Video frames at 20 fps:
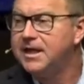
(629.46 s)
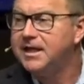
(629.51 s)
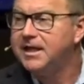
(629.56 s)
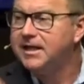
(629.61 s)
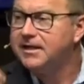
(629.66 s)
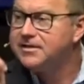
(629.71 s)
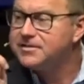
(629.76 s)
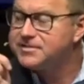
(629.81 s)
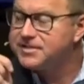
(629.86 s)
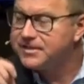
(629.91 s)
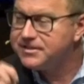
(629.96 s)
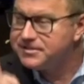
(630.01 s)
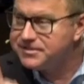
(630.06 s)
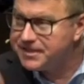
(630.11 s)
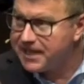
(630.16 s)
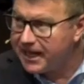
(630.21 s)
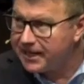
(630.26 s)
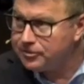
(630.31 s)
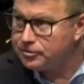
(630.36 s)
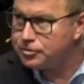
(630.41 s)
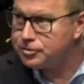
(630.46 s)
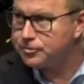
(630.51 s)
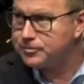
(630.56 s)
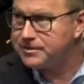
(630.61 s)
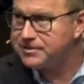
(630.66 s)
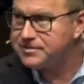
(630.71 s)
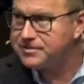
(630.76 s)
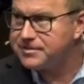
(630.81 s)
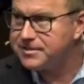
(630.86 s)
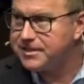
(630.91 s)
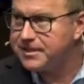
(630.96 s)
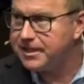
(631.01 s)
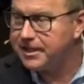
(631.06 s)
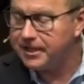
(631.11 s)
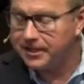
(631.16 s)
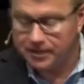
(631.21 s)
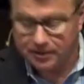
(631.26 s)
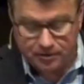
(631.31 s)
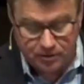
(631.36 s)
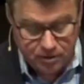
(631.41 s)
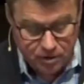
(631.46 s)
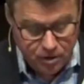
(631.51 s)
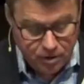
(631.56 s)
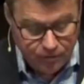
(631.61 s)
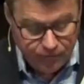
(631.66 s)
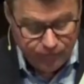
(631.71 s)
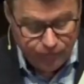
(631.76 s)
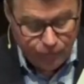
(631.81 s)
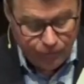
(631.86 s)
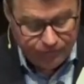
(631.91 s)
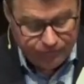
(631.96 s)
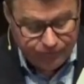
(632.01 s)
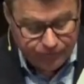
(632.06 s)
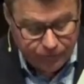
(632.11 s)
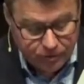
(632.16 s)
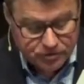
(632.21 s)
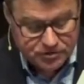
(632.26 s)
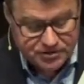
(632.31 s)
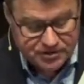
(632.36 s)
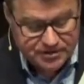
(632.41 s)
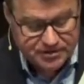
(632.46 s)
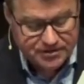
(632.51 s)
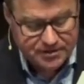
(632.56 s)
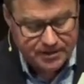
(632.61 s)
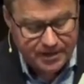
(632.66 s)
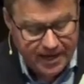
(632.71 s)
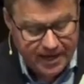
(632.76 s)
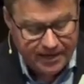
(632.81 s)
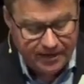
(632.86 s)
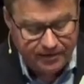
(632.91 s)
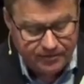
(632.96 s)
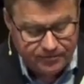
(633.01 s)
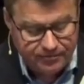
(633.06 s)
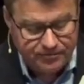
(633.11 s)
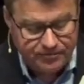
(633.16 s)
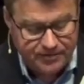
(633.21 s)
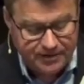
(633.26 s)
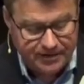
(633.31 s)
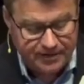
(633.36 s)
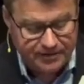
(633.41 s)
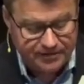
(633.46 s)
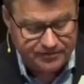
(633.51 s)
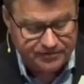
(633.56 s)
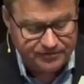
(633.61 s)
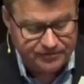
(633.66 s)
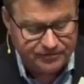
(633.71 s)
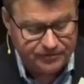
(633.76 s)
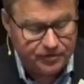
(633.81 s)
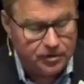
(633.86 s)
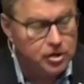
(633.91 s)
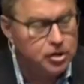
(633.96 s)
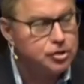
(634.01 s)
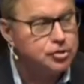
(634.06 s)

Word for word: it is a dangerous thing for verses like this